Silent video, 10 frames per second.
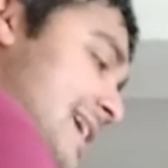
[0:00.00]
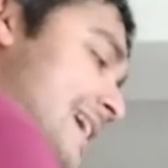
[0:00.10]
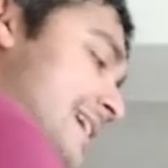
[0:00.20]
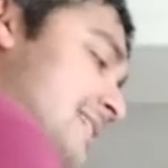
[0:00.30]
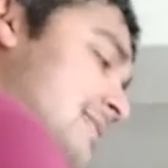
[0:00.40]

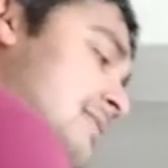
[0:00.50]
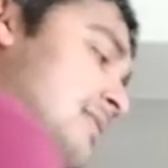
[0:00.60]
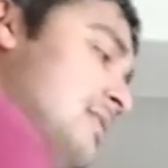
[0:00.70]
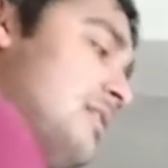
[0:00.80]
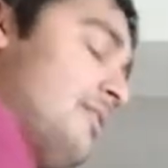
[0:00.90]
A,
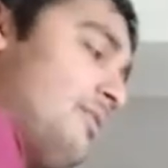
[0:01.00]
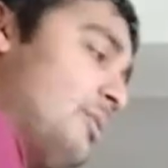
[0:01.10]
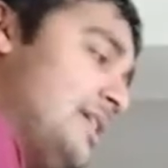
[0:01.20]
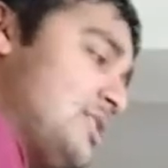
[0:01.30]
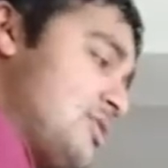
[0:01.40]
for
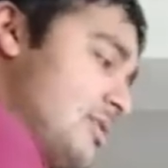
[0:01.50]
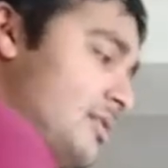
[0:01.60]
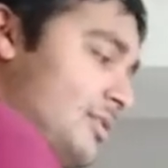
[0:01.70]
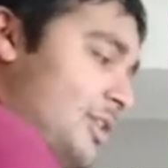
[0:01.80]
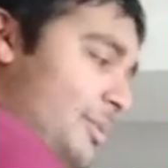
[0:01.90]
which,
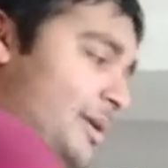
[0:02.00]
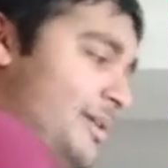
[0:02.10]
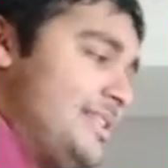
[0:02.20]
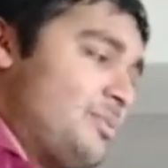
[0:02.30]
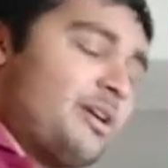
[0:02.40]
we don't
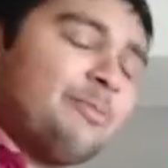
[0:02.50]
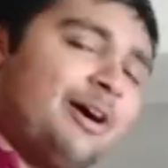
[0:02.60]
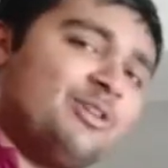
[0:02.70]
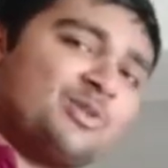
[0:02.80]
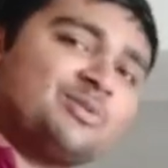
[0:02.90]
need to worry about
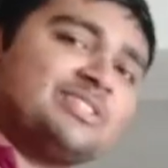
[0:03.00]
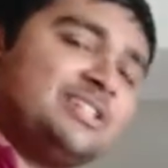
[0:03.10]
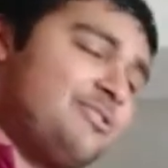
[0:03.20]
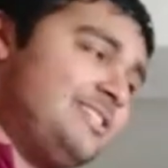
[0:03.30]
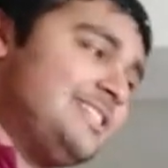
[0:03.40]
our
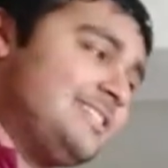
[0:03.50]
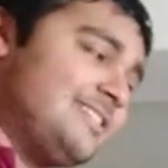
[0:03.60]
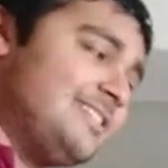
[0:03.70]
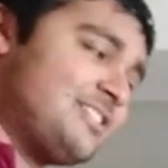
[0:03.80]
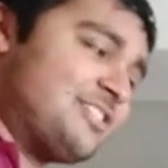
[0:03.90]
non-decreasing
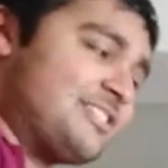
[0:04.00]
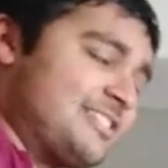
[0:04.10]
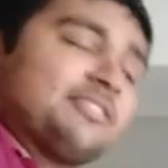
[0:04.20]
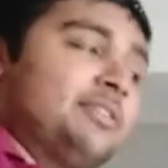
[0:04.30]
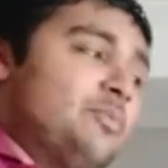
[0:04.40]
condition because
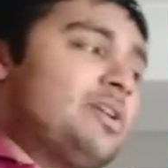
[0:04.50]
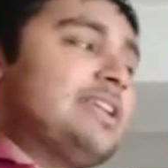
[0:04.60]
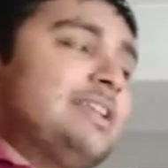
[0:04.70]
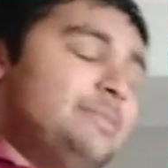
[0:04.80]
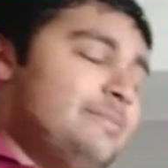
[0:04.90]
there's only one
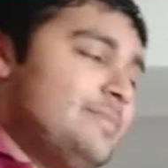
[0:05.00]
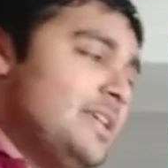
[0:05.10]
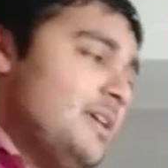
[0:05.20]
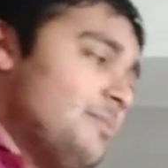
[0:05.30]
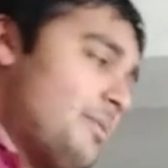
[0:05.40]
element,
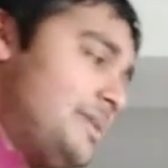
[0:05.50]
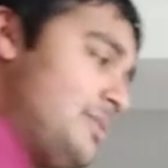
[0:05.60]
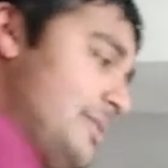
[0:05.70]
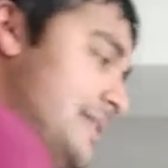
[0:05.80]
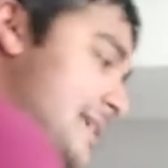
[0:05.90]
but we
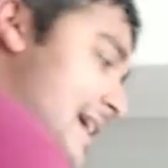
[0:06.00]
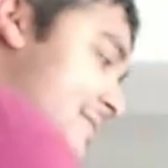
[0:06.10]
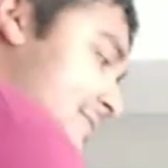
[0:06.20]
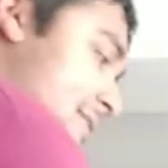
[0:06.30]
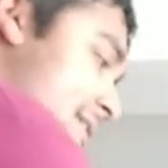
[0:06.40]
do need to
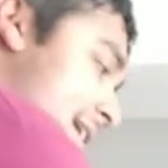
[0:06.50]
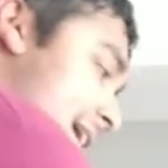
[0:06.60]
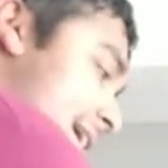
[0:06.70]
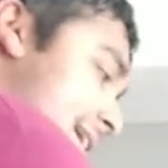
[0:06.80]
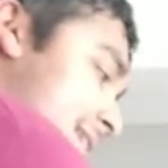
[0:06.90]
have that
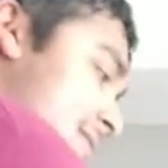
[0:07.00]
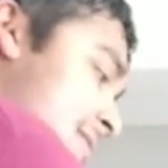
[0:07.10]
A